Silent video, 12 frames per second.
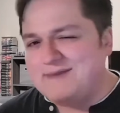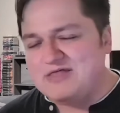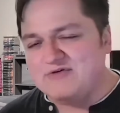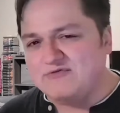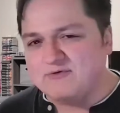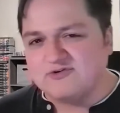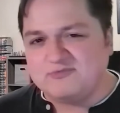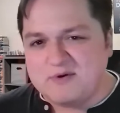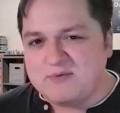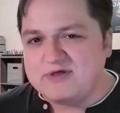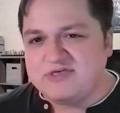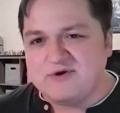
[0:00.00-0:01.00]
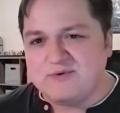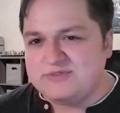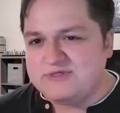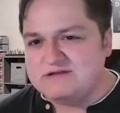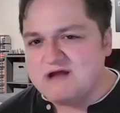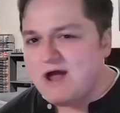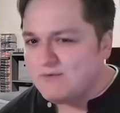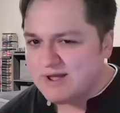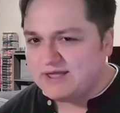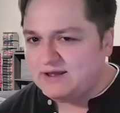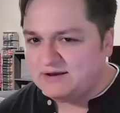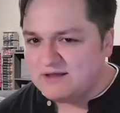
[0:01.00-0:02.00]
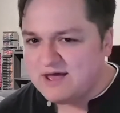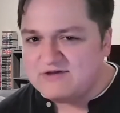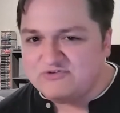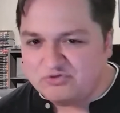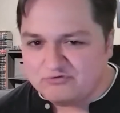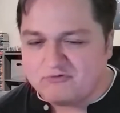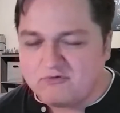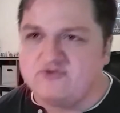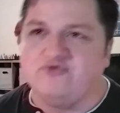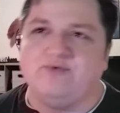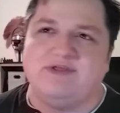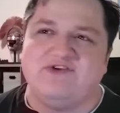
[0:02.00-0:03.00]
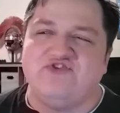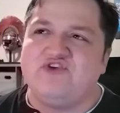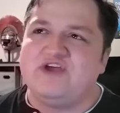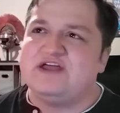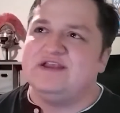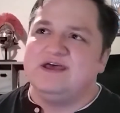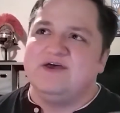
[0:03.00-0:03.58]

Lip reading: may the Force be with you, and then not recognize the Force when they see it.